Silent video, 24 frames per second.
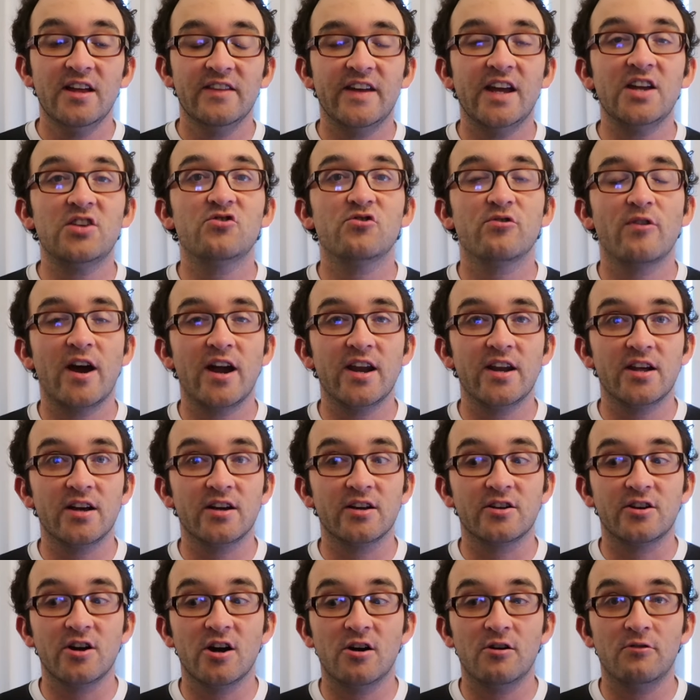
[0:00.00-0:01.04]
They try to
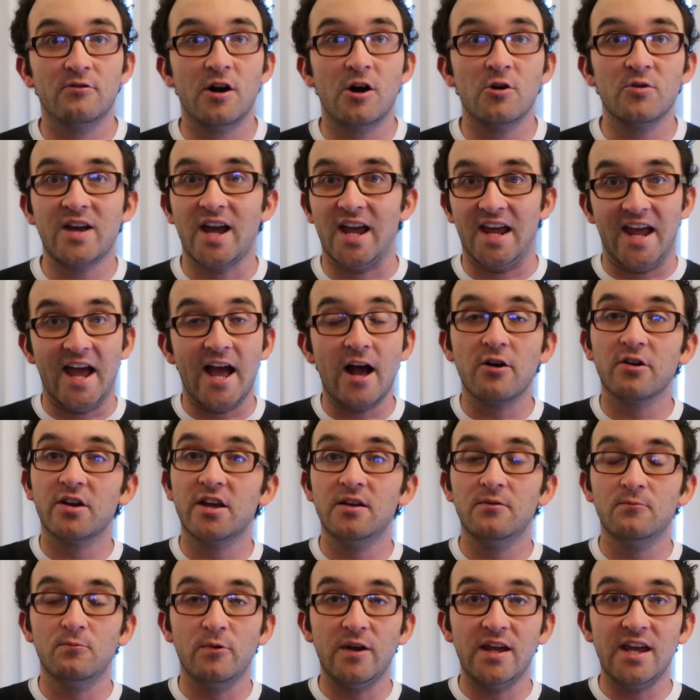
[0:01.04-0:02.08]
go, okay, how
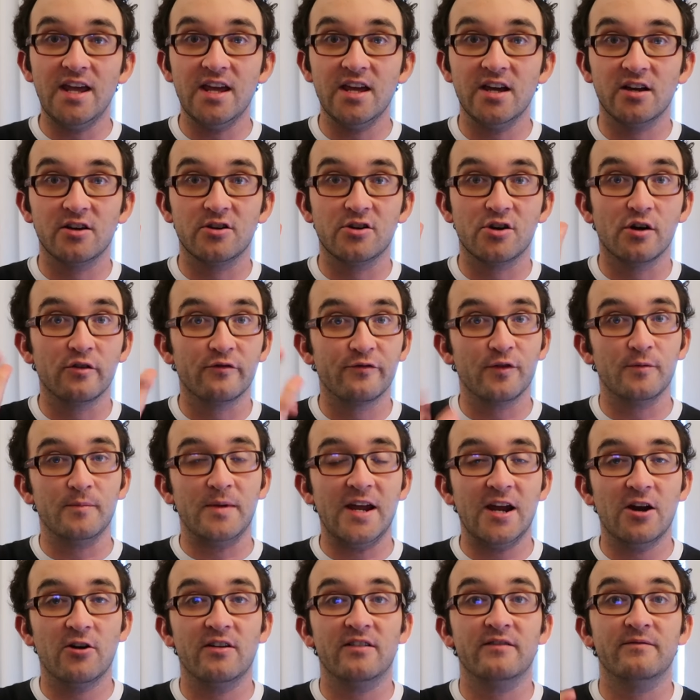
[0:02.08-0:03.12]
can we go from
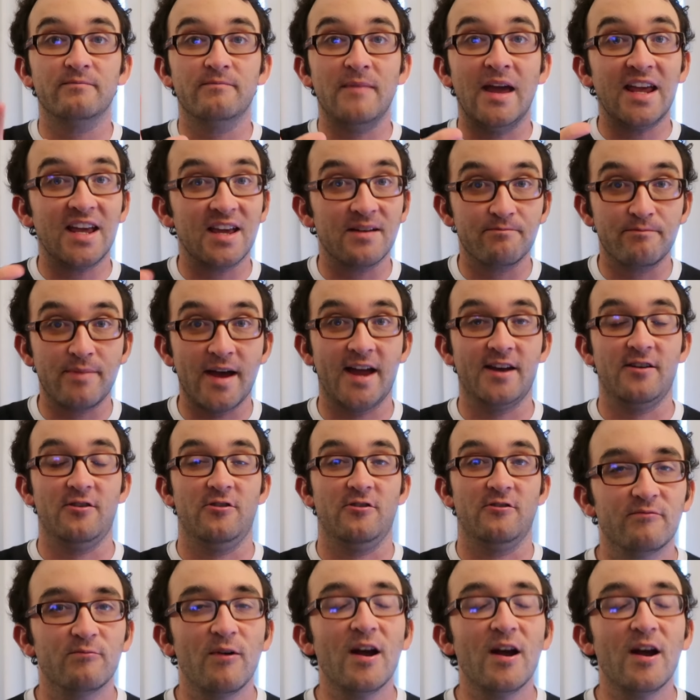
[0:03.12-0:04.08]
here and make it better?